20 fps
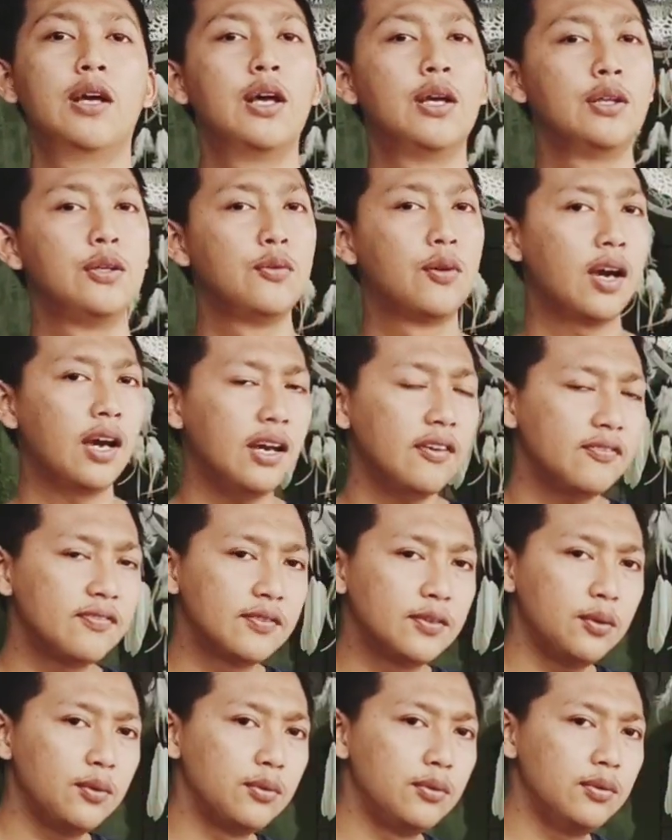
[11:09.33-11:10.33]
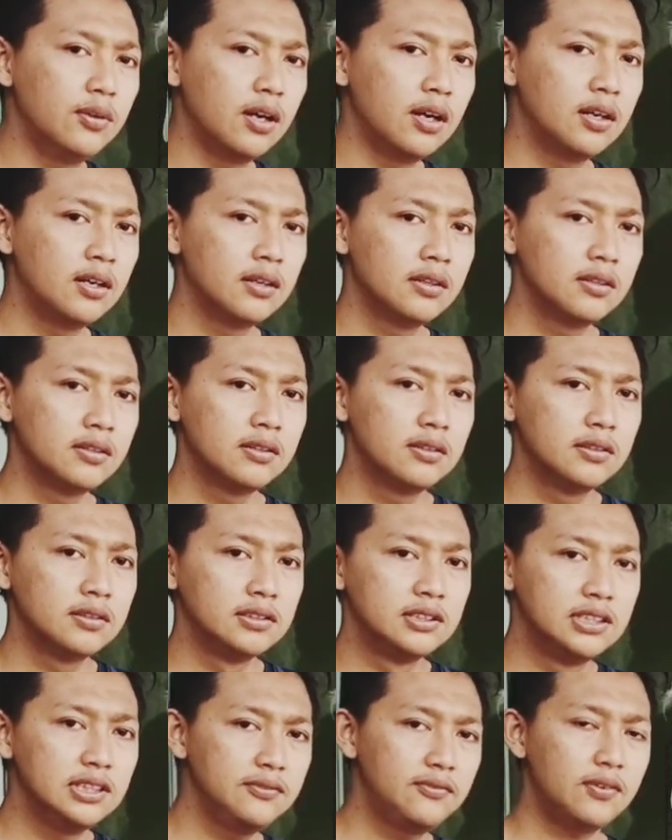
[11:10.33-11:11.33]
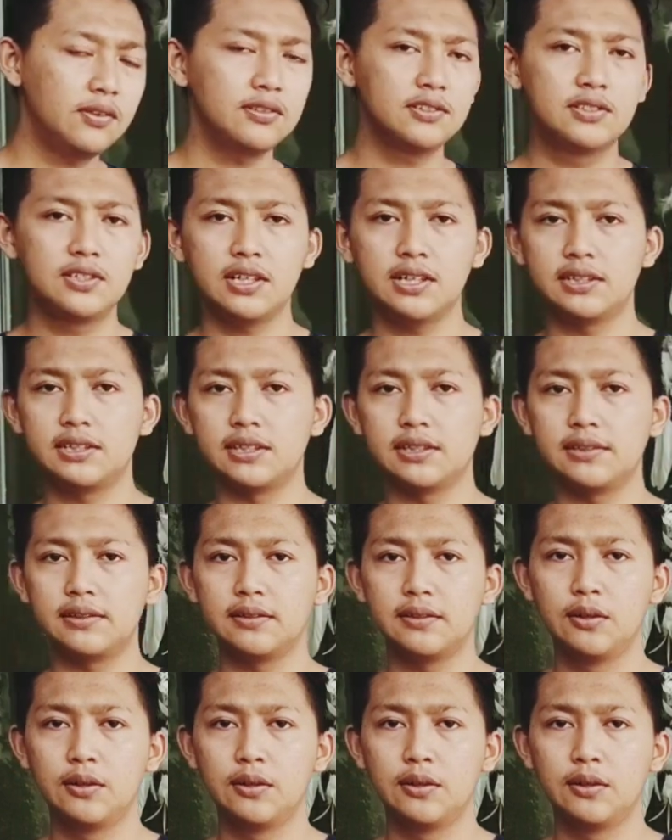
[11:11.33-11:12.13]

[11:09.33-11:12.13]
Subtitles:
You have to differentiate it,